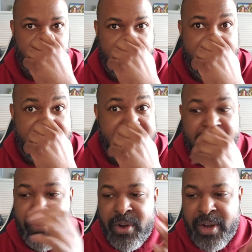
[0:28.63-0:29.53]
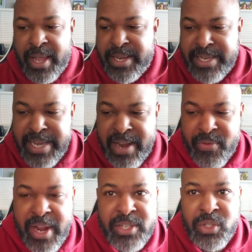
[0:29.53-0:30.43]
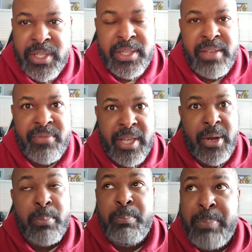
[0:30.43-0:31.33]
Okay, I never, I never actually lived there.